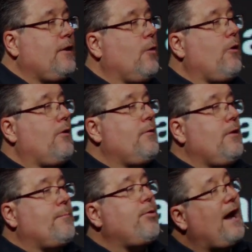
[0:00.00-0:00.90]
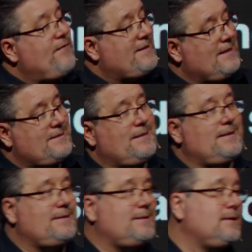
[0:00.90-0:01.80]
there were
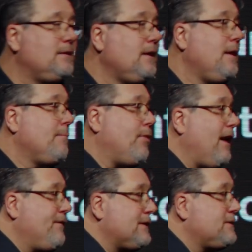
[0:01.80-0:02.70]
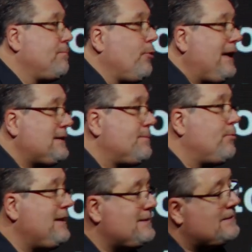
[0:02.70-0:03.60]
prophetesses, prophets, priests,
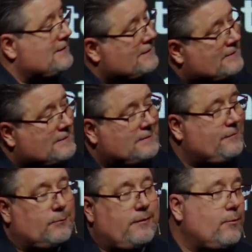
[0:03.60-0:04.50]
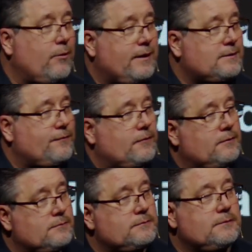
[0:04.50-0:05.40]
priestesses, whatever the word is
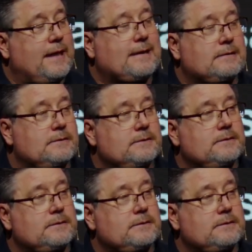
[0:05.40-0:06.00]
for that,